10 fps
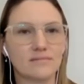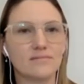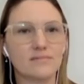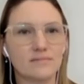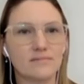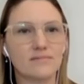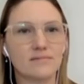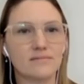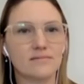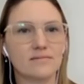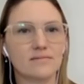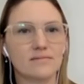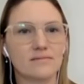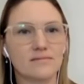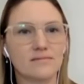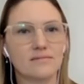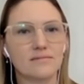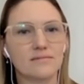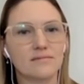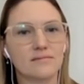
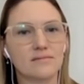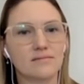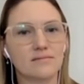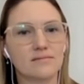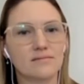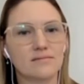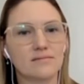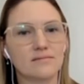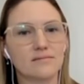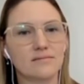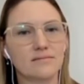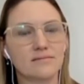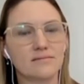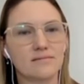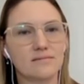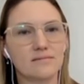This person isn't speaking.